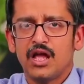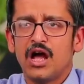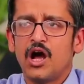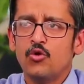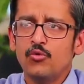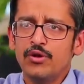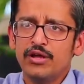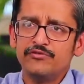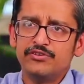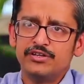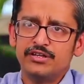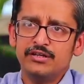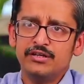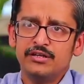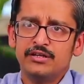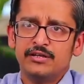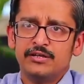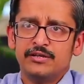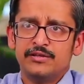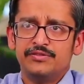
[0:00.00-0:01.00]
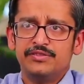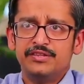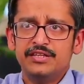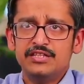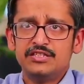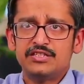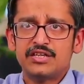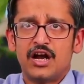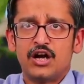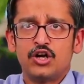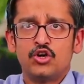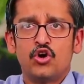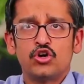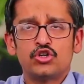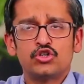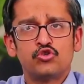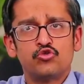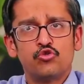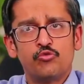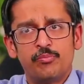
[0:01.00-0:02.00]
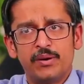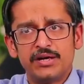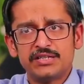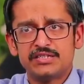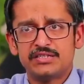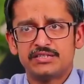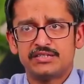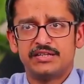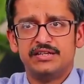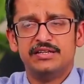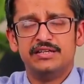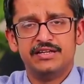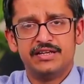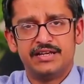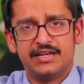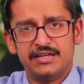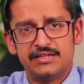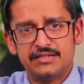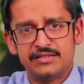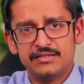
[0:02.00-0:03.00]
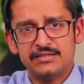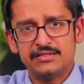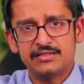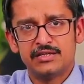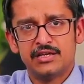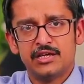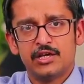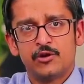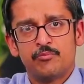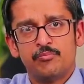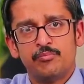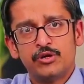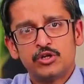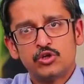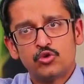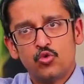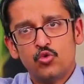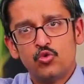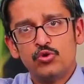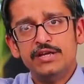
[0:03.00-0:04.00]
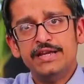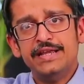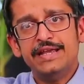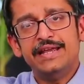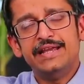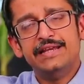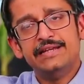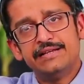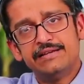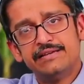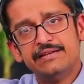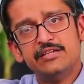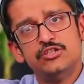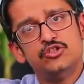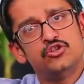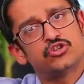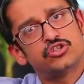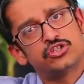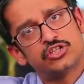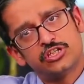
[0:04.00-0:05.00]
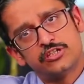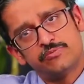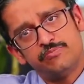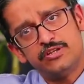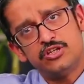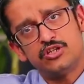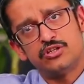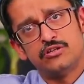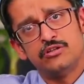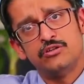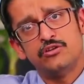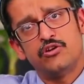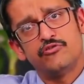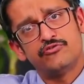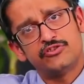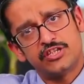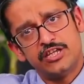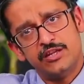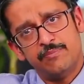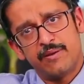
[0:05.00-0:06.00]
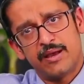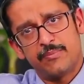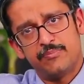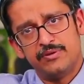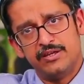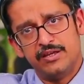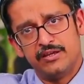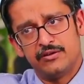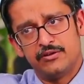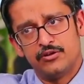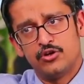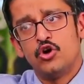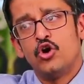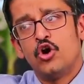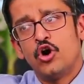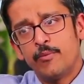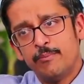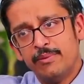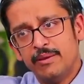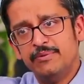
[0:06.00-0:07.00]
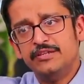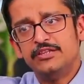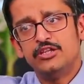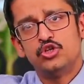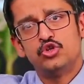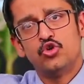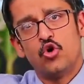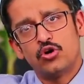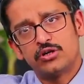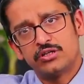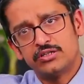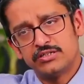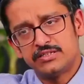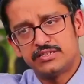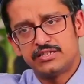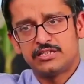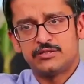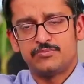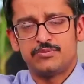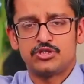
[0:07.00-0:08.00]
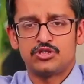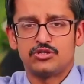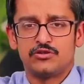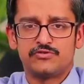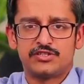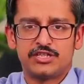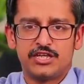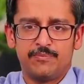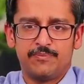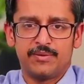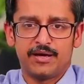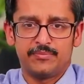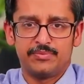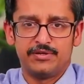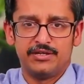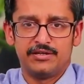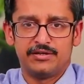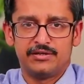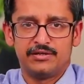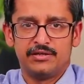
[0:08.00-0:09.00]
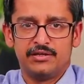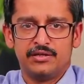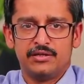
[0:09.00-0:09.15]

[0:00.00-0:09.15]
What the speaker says: However, these are not robust indicators, but only increase your suspicion of sleep apnea, or maybe the doctor's suspicion of sleep apnea.